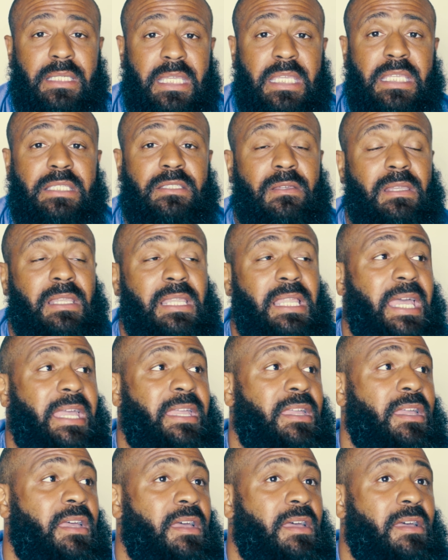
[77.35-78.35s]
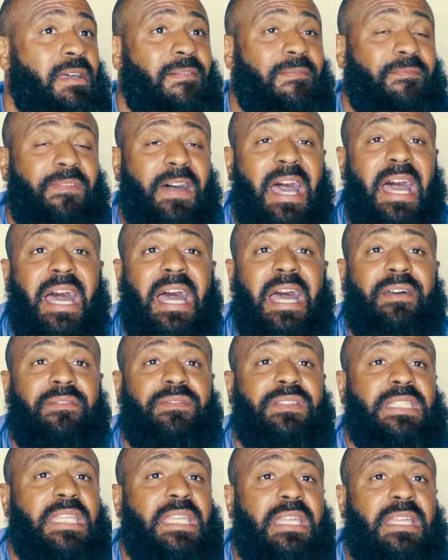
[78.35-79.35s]
These are like
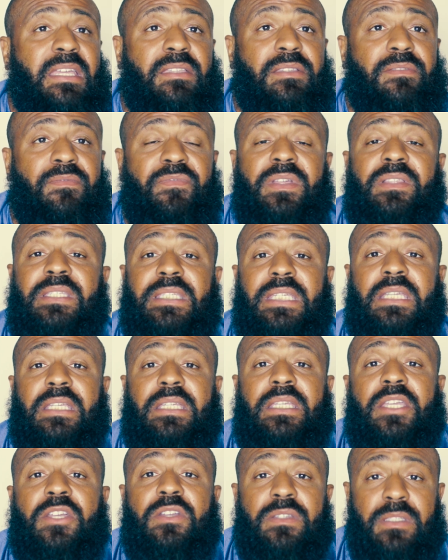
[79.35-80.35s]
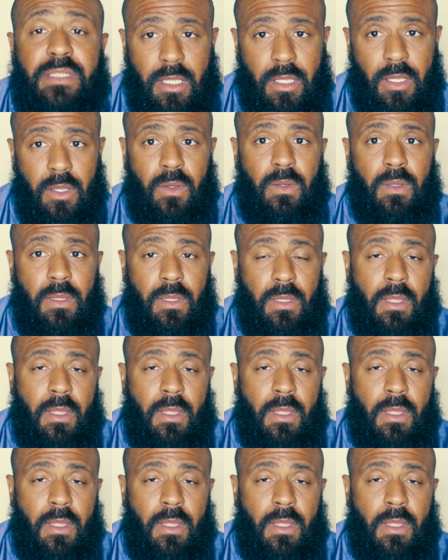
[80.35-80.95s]
5, 10, 15 years ago.